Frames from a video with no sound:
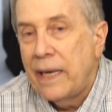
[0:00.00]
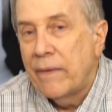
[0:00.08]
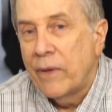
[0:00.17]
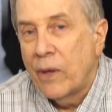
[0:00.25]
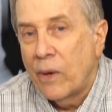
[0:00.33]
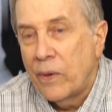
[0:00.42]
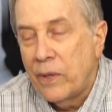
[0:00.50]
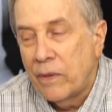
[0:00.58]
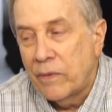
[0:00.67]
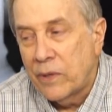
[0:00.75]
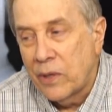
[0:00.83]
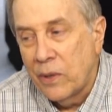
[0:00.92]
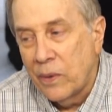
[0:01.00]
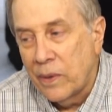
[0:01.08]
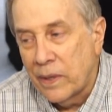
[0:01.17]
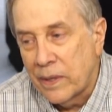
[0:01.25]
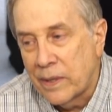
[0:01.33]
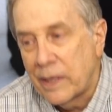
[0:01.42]
even though you've
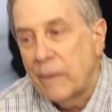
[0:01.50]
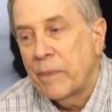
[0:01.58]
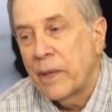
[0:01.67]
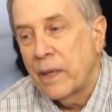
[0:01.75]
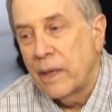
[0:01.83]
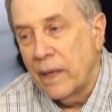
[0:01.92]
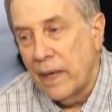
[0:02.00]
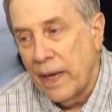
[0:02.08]
tuned something